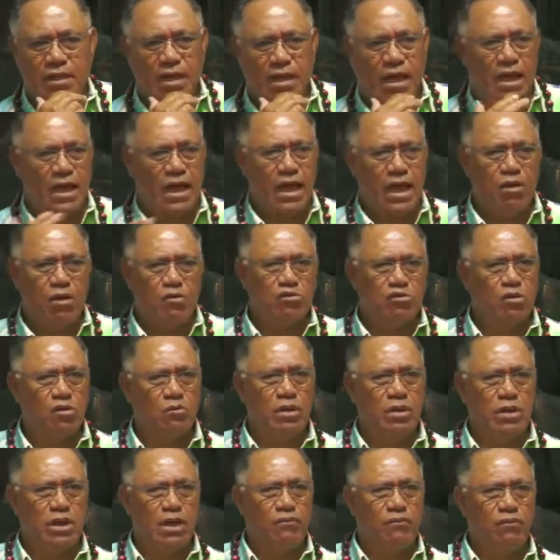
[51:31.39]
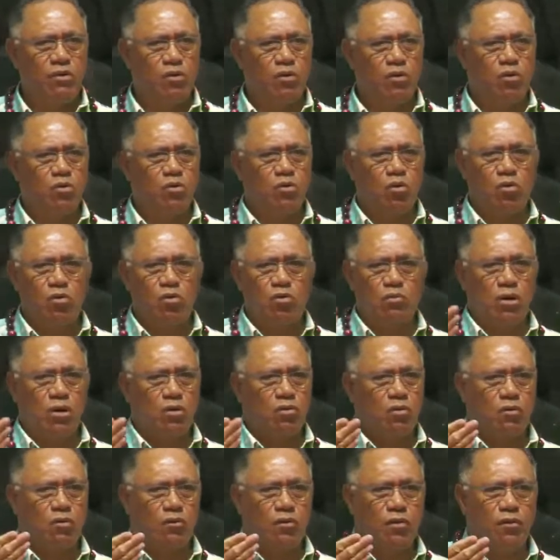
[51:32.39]
I also my young go Roma
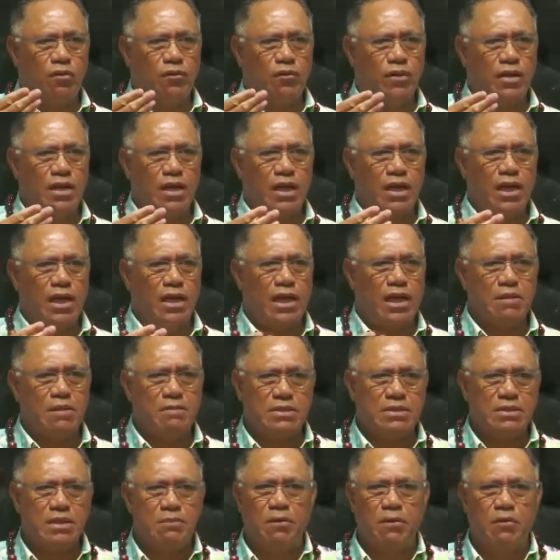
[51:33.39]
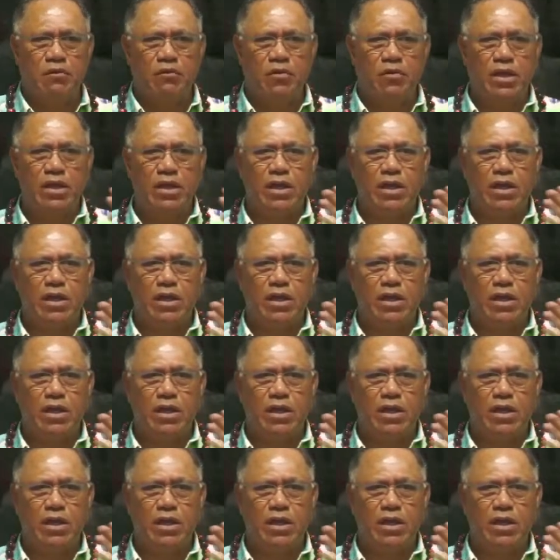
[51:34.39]
go from the say me for